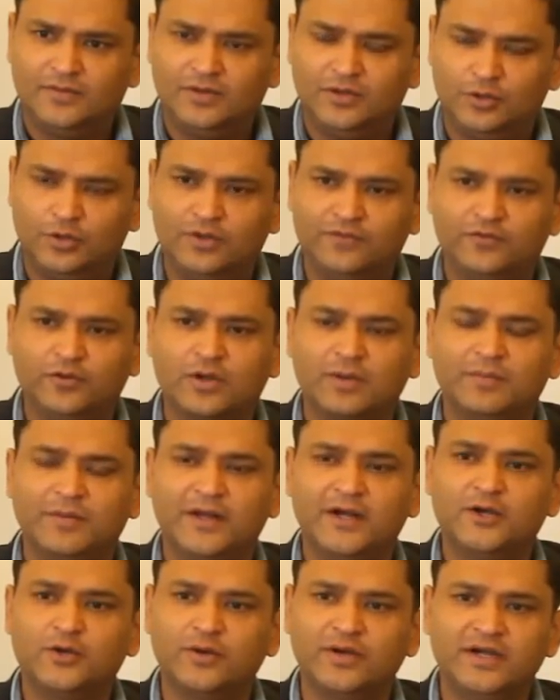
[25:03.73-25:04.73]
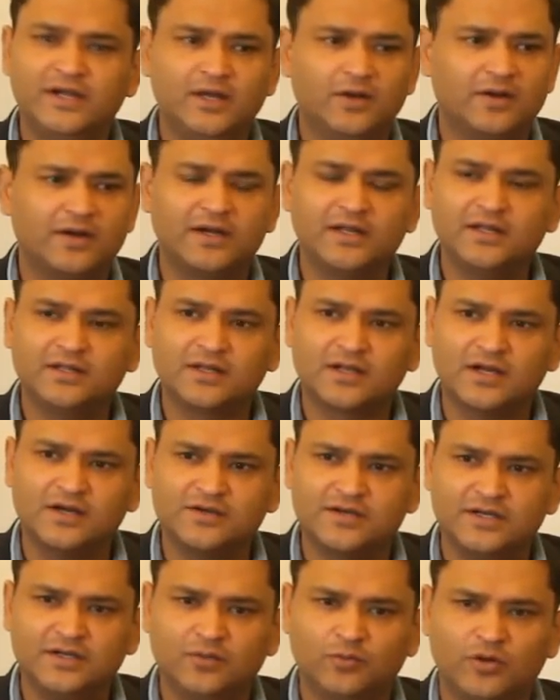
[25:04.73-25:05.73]
If you compare it to India or any other
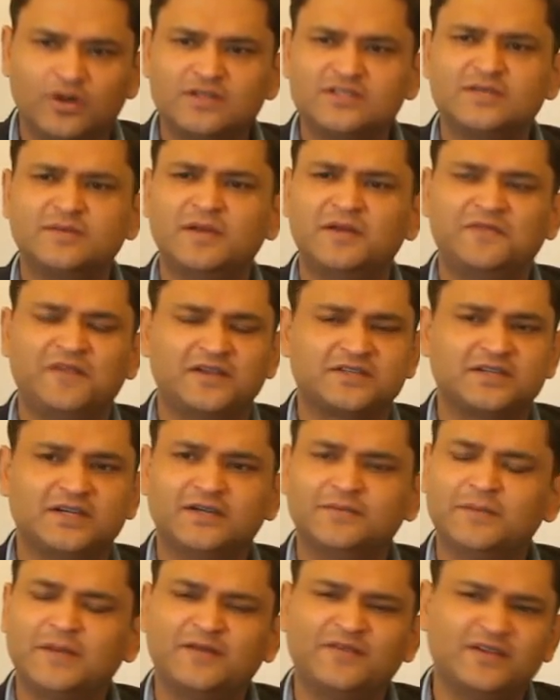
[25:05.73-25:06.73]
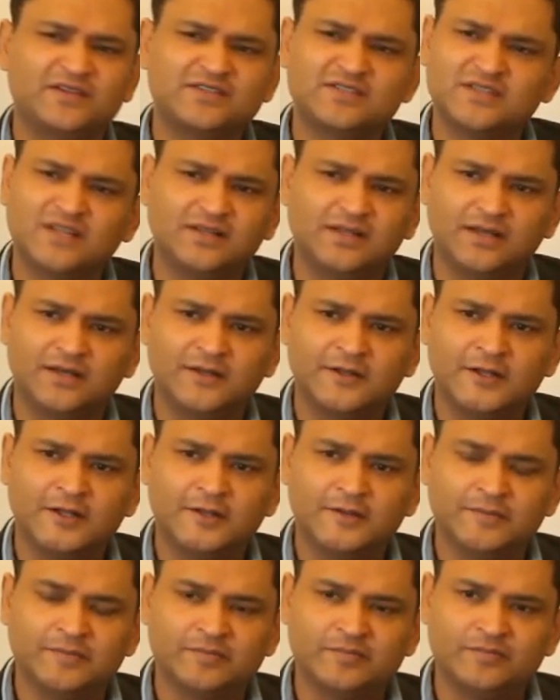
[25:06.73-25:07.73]
country, what does it manufacture? It manufactures nothing.
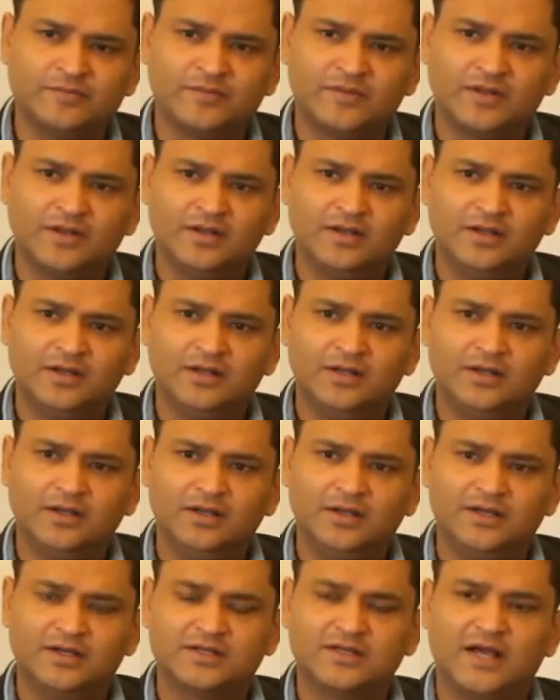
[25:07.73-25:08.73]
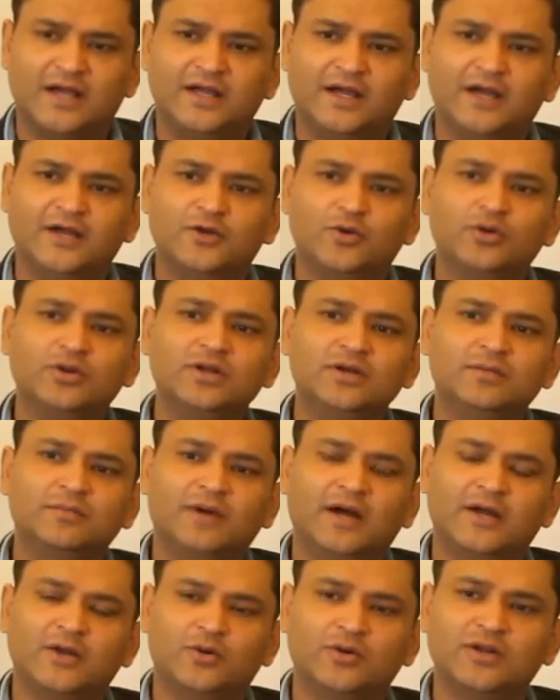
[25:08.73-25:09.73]
I
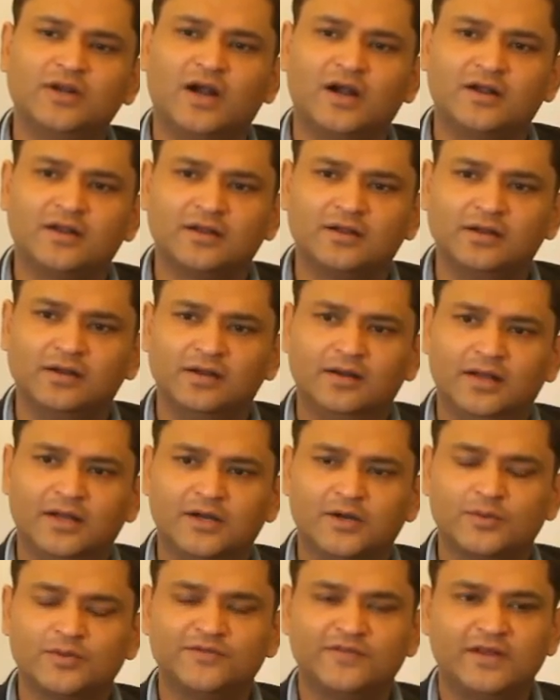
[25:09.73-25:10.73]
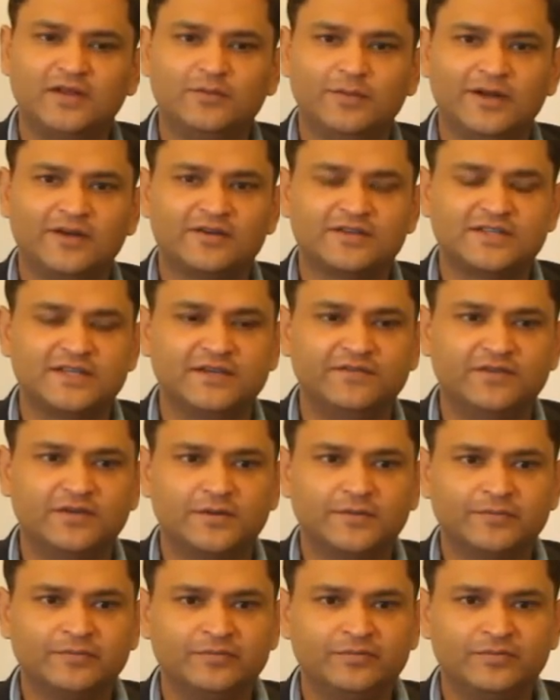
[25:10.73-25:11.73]
wrote an article and it was very well received
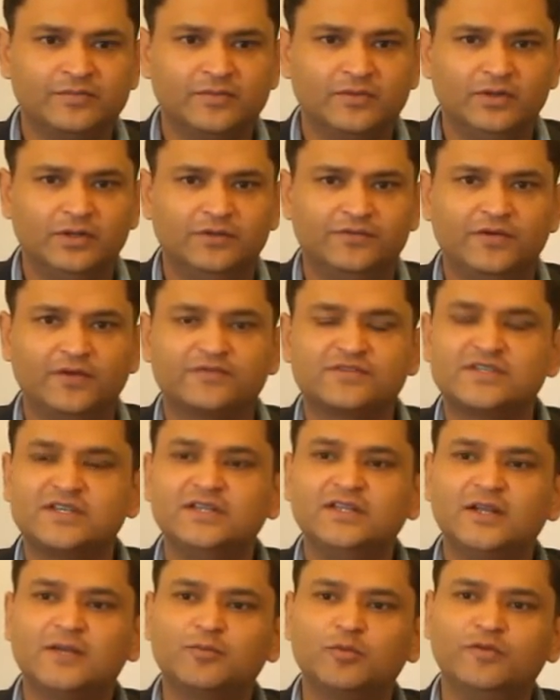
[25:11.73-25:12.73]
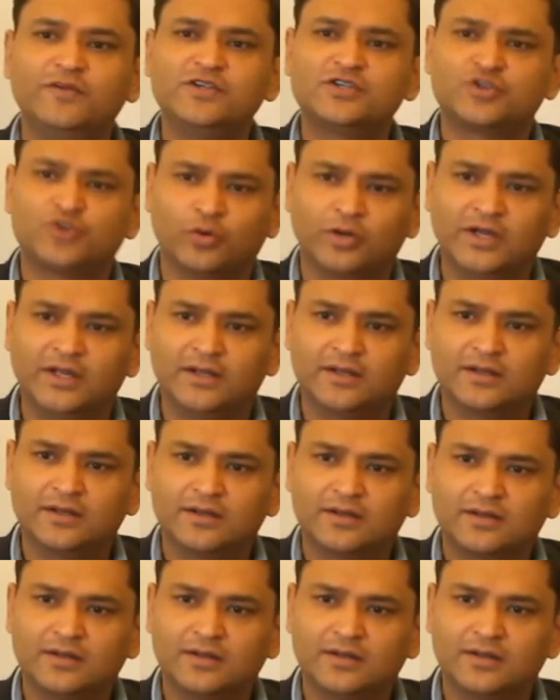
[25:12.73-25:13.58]
If you have seen that movie Sholay,